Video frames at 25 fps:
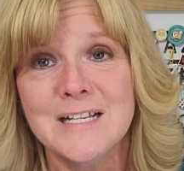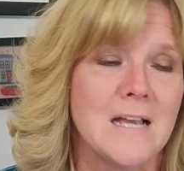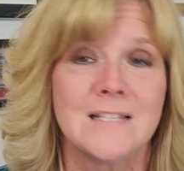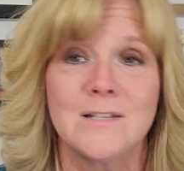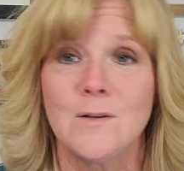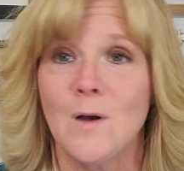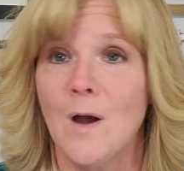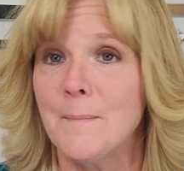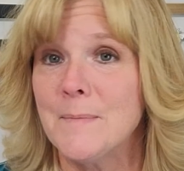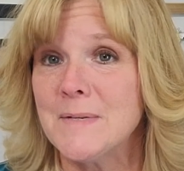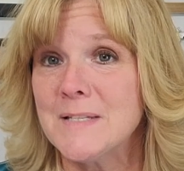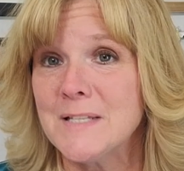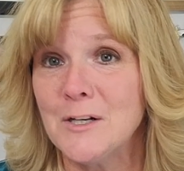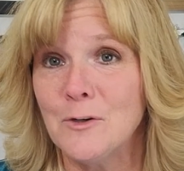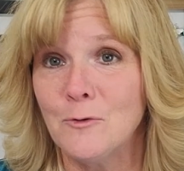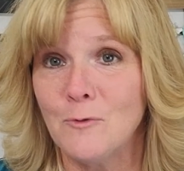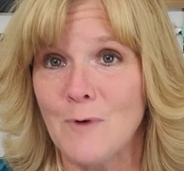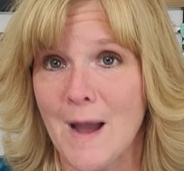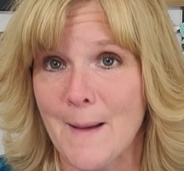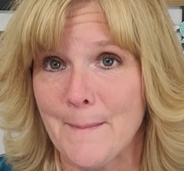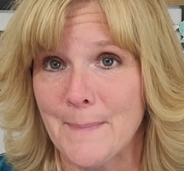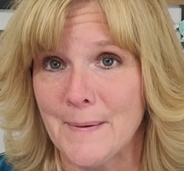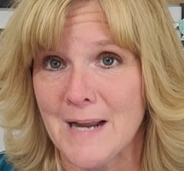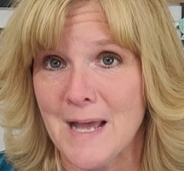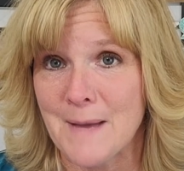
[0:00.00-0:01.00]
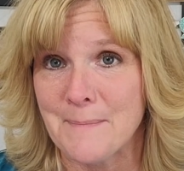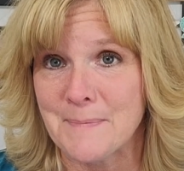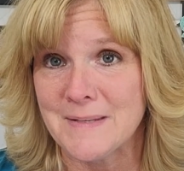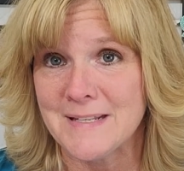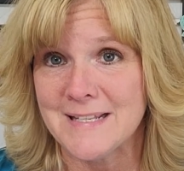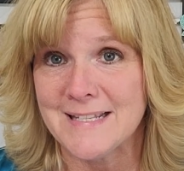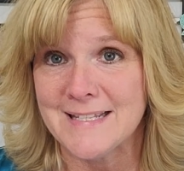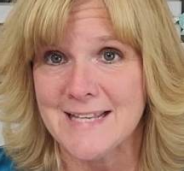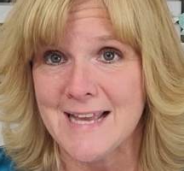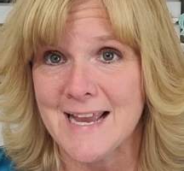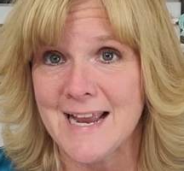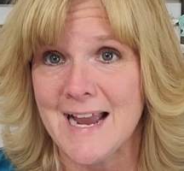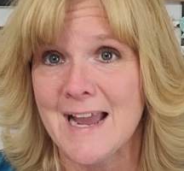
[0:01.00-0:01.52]
So I'm just going to wrap it up
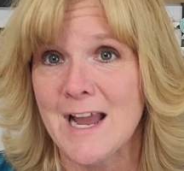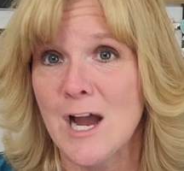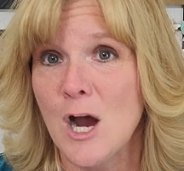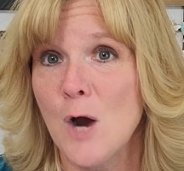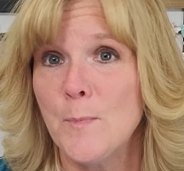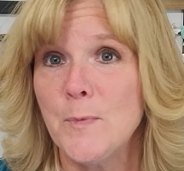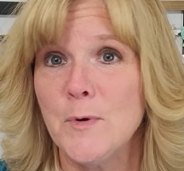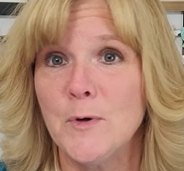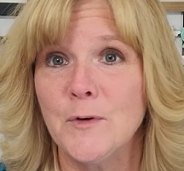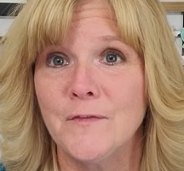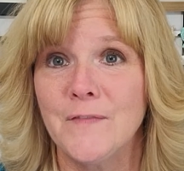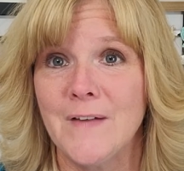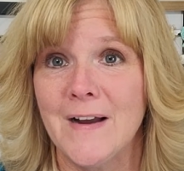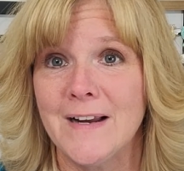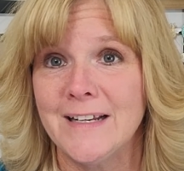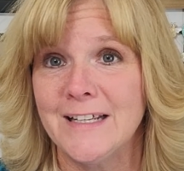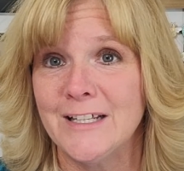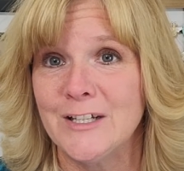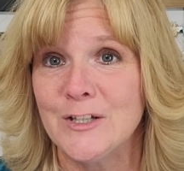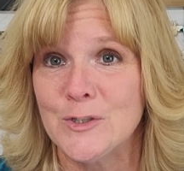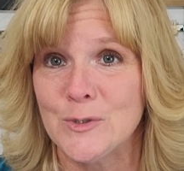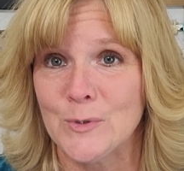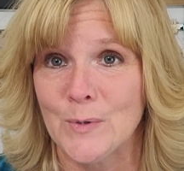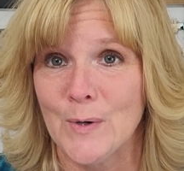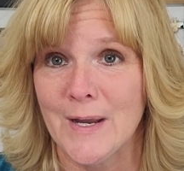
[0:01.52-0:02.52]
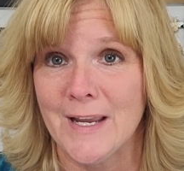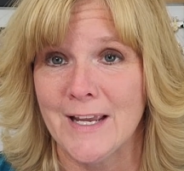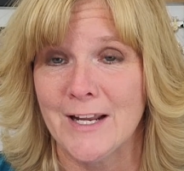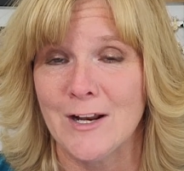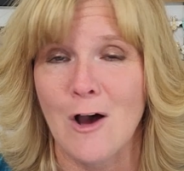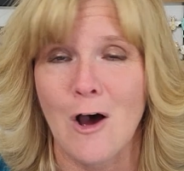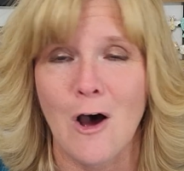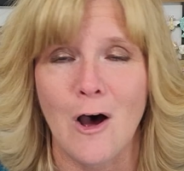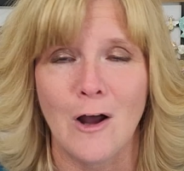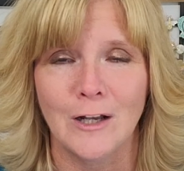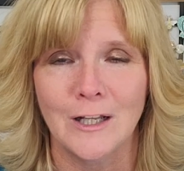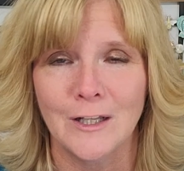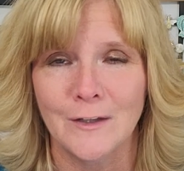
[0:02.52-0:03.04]
and say I hope you're finding joy
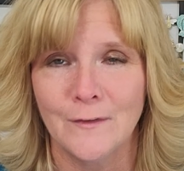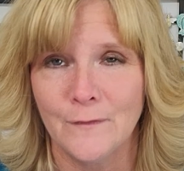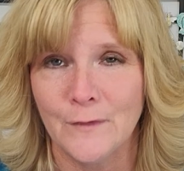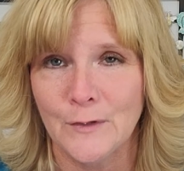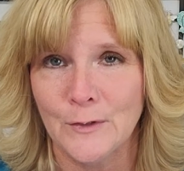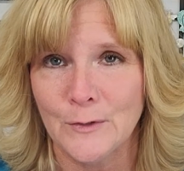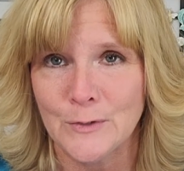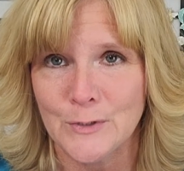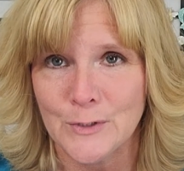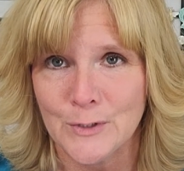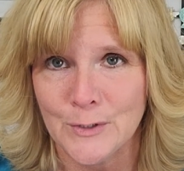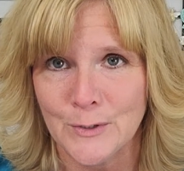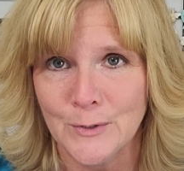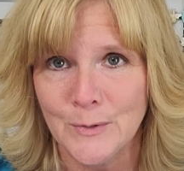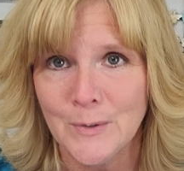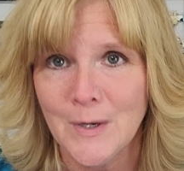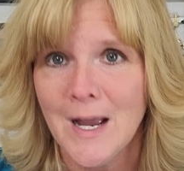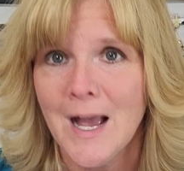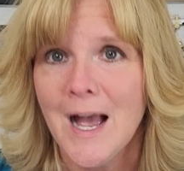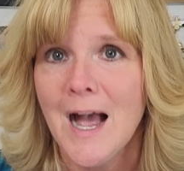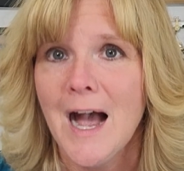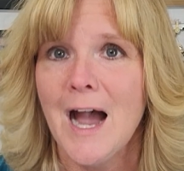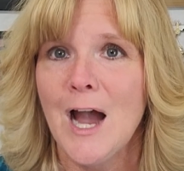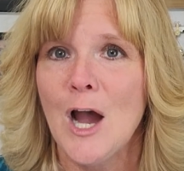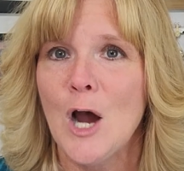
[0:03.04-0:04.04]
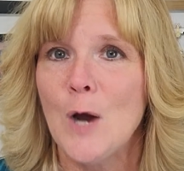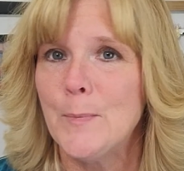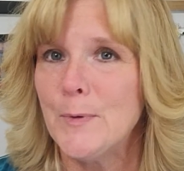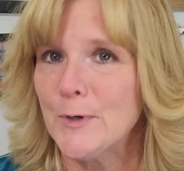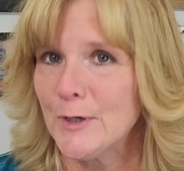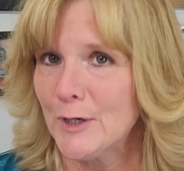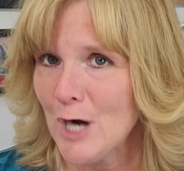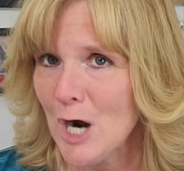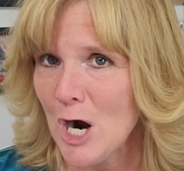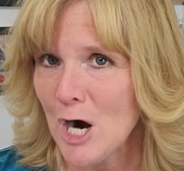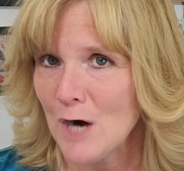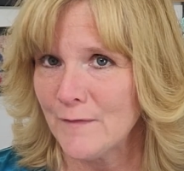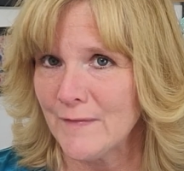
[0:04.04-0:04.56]
in all that you do. I hope
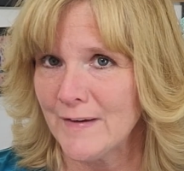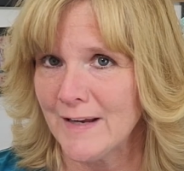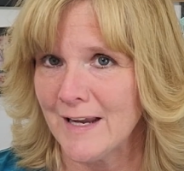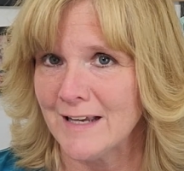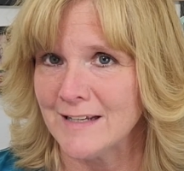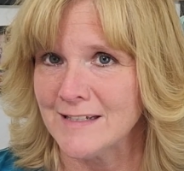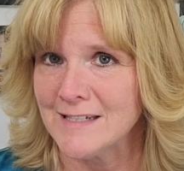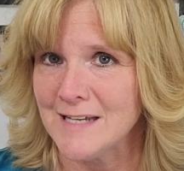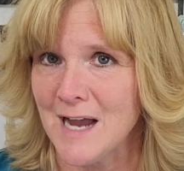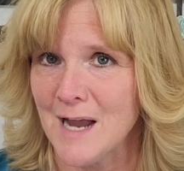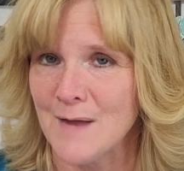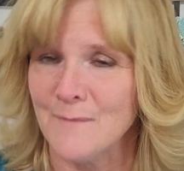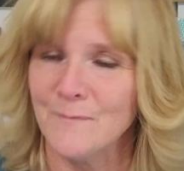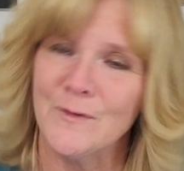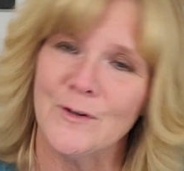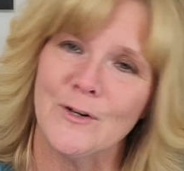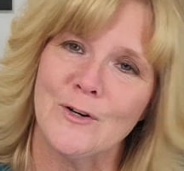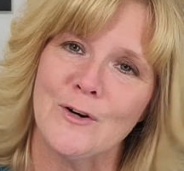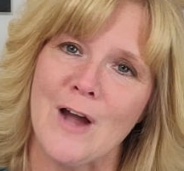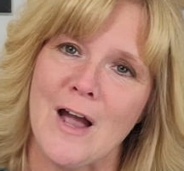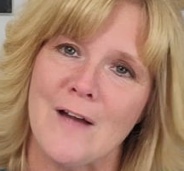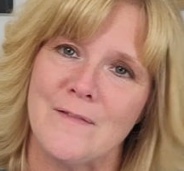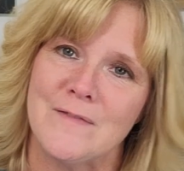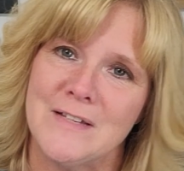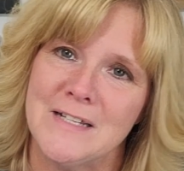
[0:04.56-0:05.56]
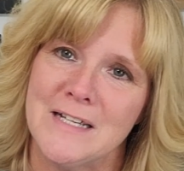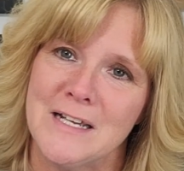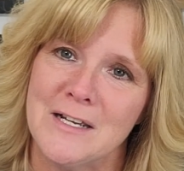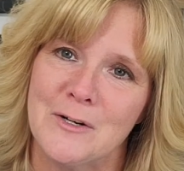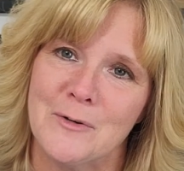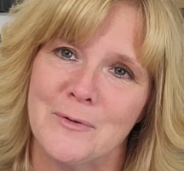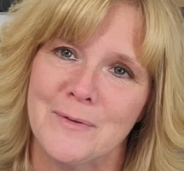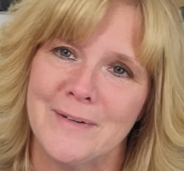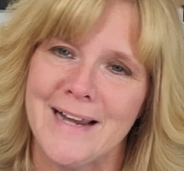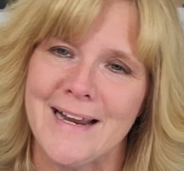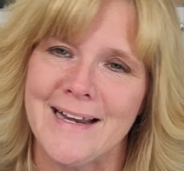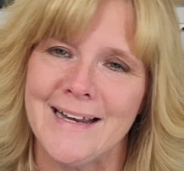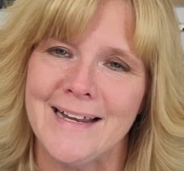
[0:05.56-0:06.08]
you're carving out time for crafting and
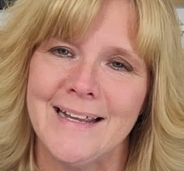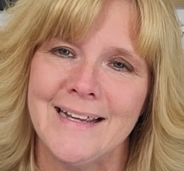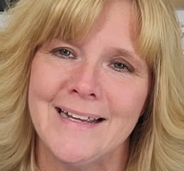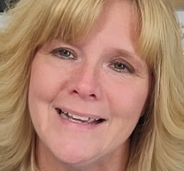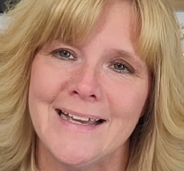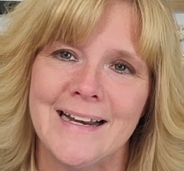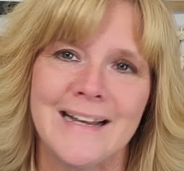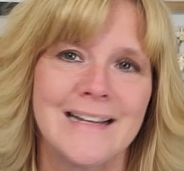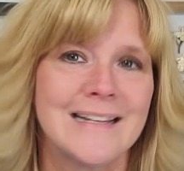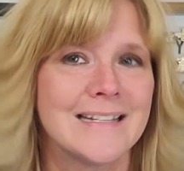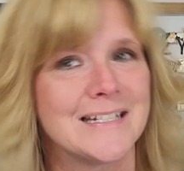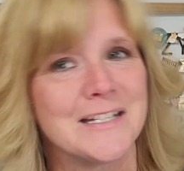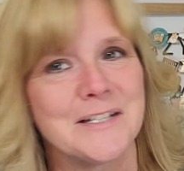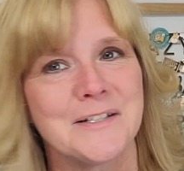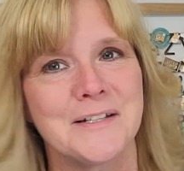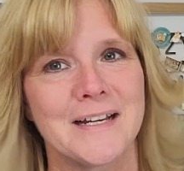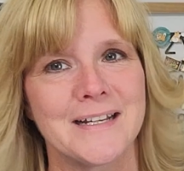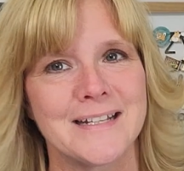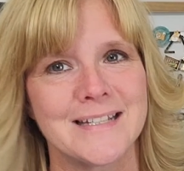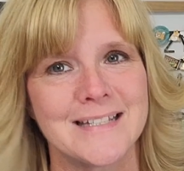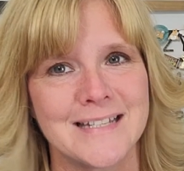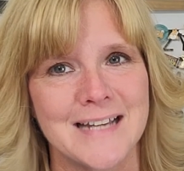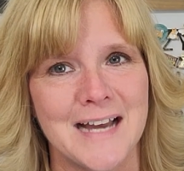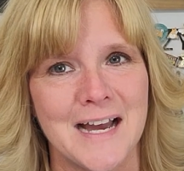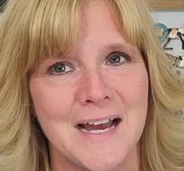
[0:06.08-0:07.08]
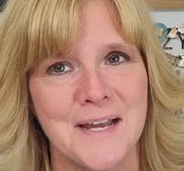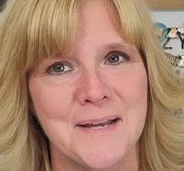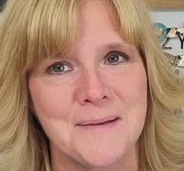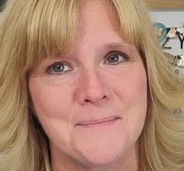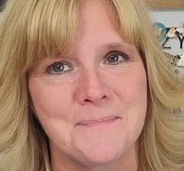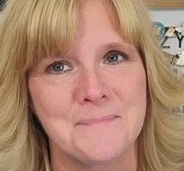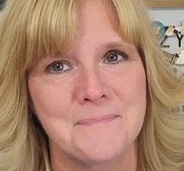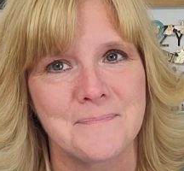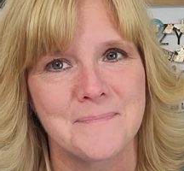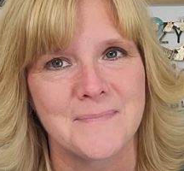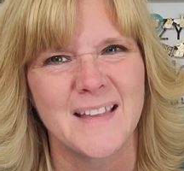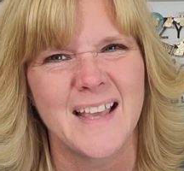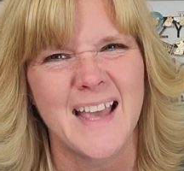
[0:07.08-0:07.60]
creating, and until next
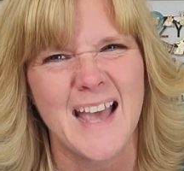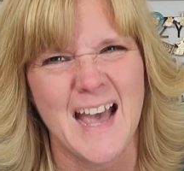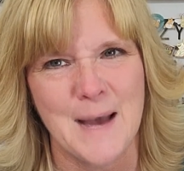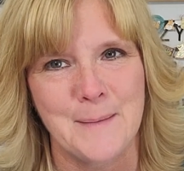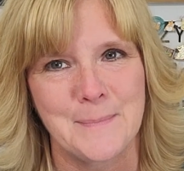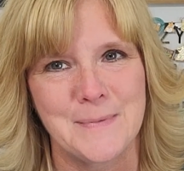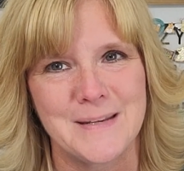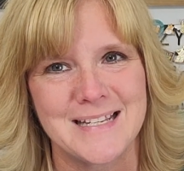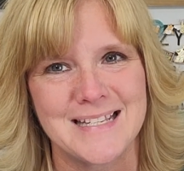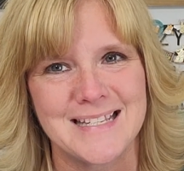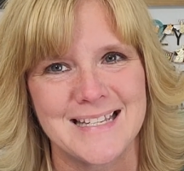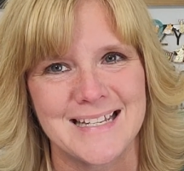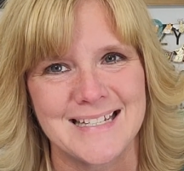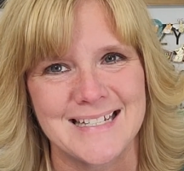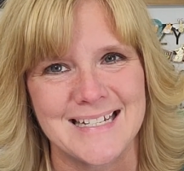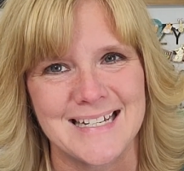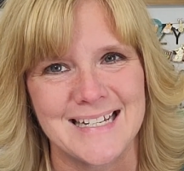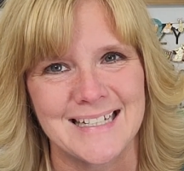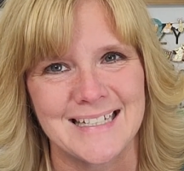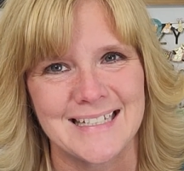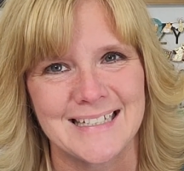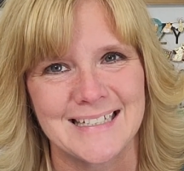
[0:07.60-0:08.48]
time, happy stitching.